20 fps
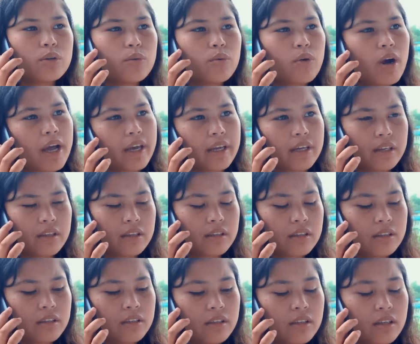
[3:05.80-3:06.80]
Why?
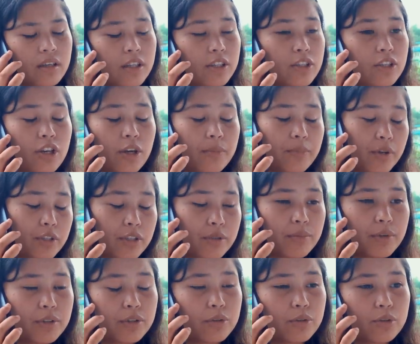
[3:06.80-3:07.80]
It's not
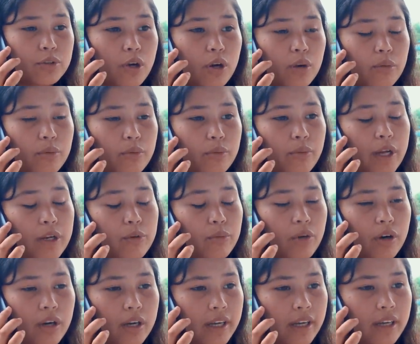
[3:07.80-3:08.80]
possible to talk while
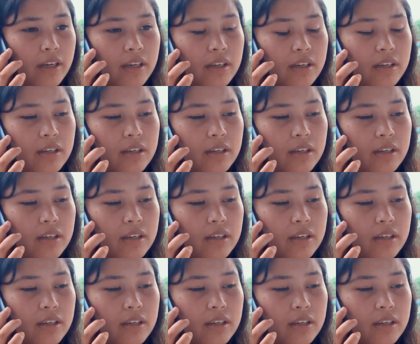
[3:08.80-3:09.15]
walking.